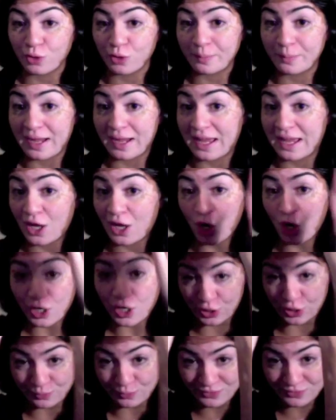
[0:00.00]
my
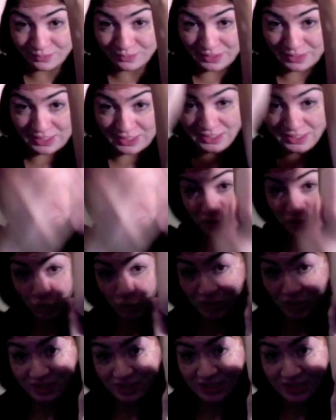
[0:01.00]
arms, because as you
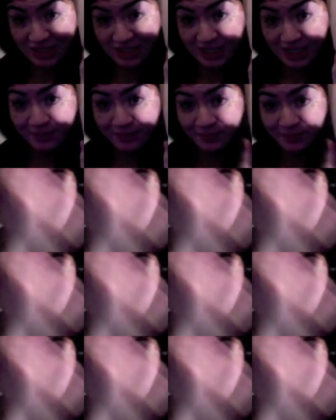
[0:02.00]
can see, I